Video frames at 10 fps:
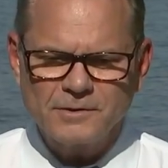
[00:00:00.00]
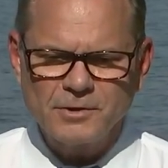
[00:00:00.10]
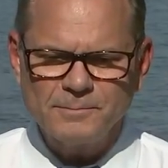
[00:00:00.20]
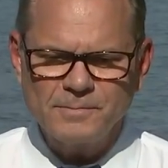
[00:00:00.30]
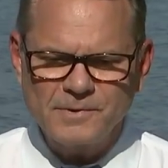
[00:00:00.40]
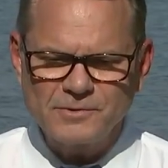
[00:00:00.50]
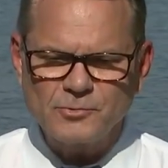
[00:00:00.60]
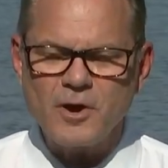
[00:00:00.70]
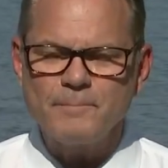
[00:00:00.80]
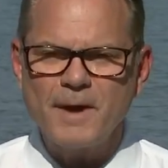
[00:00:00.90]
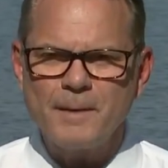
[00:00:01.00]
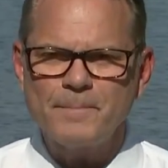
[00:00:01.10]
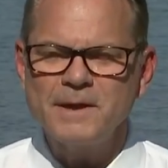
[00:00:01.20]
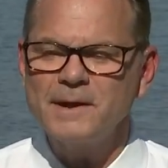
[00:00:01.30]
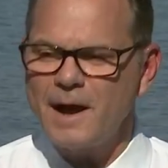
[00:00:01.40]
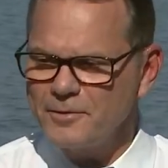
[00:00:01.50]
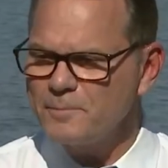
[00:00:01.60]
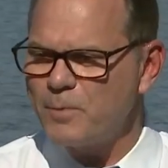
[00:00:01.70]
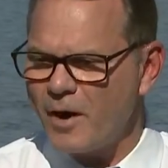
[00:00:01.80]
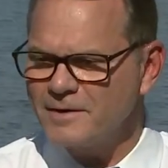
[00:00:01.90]
could crop up in
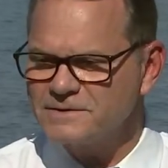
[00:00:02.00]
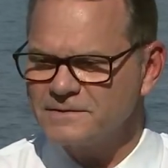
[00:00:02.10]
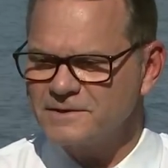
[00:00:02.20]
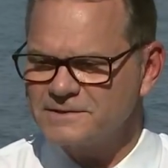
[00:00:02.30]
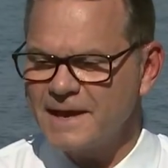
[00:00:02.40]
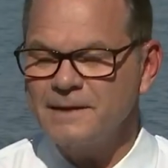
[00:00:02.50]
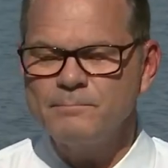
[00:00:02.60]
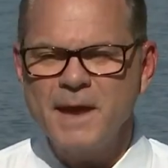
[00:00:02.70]
other parts of the state,